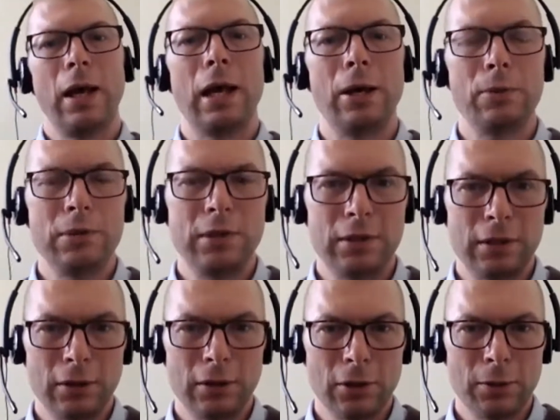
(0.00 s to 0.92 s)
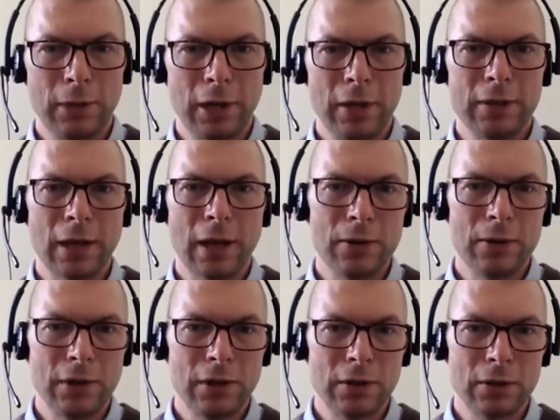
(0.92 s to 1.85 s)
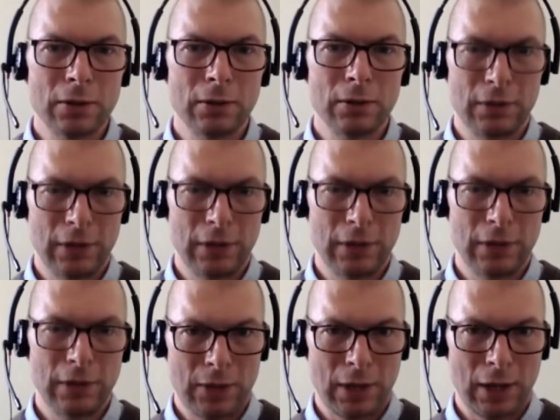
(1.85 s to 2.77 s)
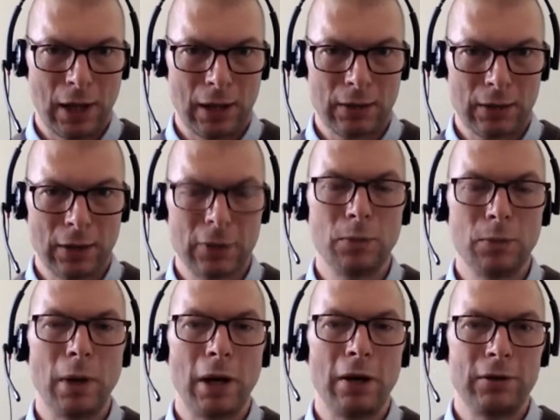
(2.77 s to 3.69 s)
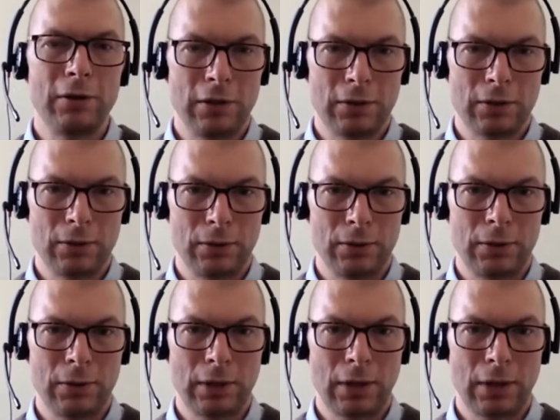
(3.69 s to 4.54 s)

How is it anonymized? How is it stored? And how is it accessed? Where is it stored?